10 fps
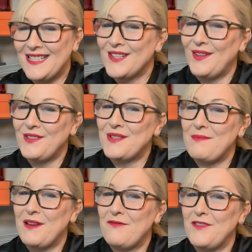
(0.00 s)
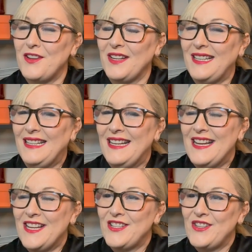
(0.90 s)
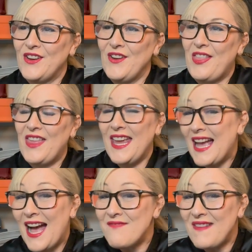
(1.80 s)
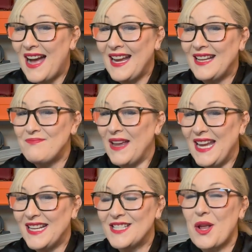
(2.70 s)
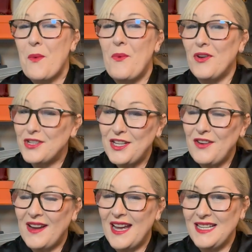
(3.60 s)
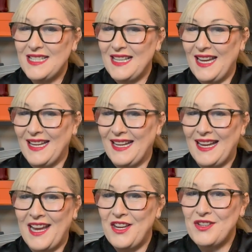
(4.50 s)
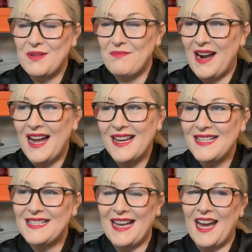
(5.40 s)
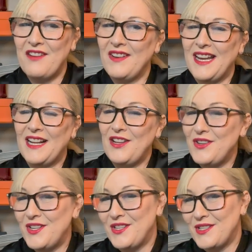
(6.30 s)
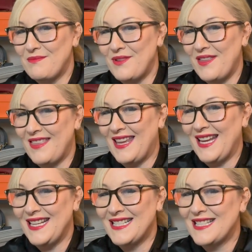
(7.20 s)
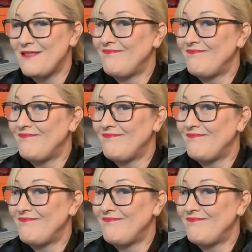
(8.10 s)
It's all just a bit of fun. So they are my picks. What do you guys think? Are you surprised that I haven't included some other things?